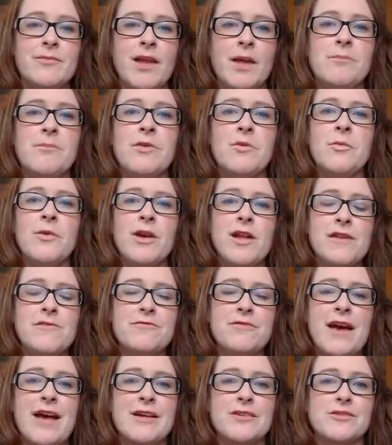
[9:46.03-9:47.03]
But what I
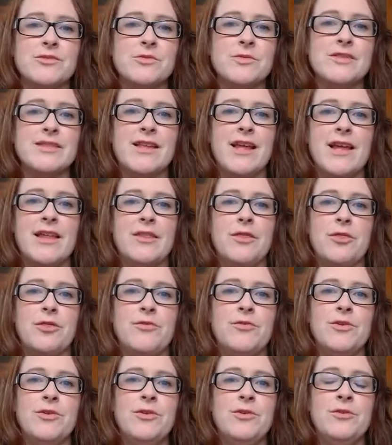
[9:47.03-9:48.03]
found was that
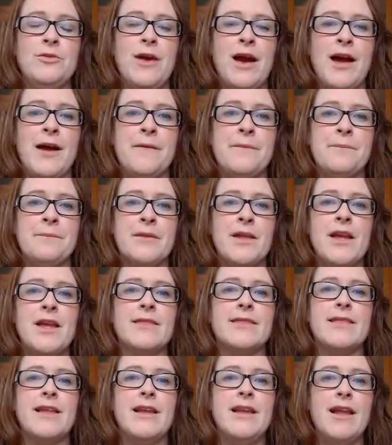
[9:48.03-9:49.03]
through
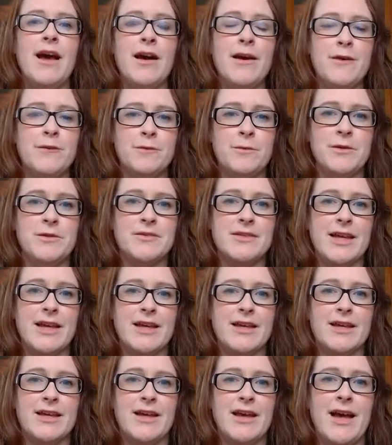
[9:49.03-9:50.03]
the live
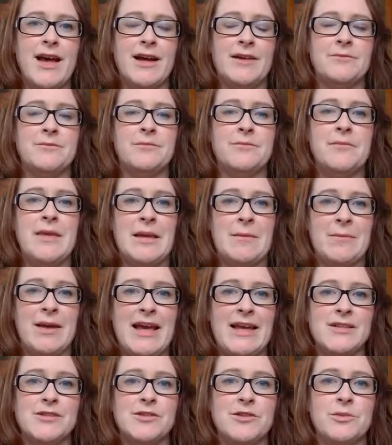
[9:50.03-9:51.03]
music being
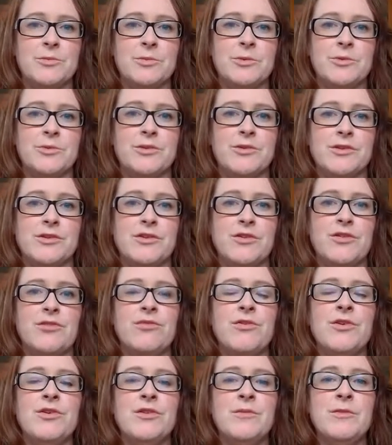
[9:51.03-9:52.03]
played on the ward,
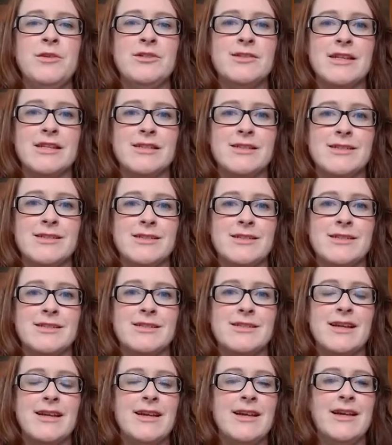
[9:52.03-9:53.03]
through the
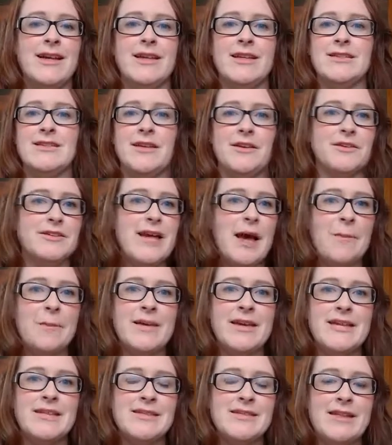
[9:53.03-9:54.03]
musicians
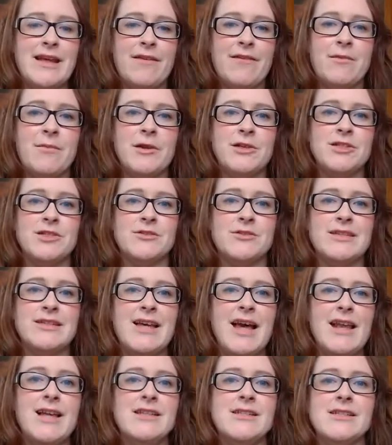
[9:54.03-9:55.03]
tapping into their emotional
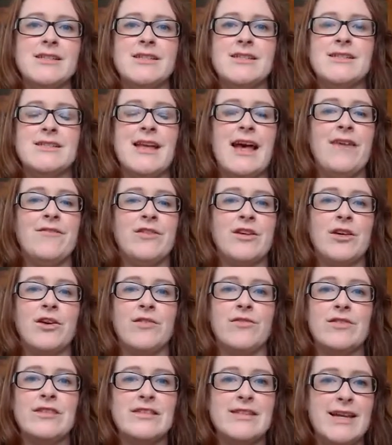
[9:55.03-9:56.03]
intelligence, having
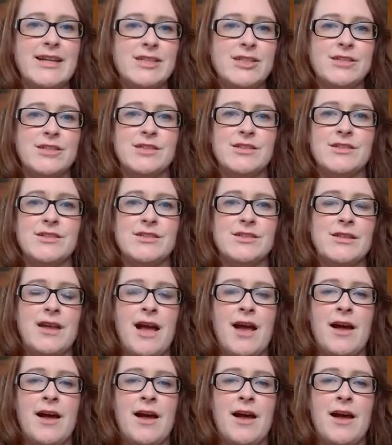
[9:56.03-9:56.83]
conversations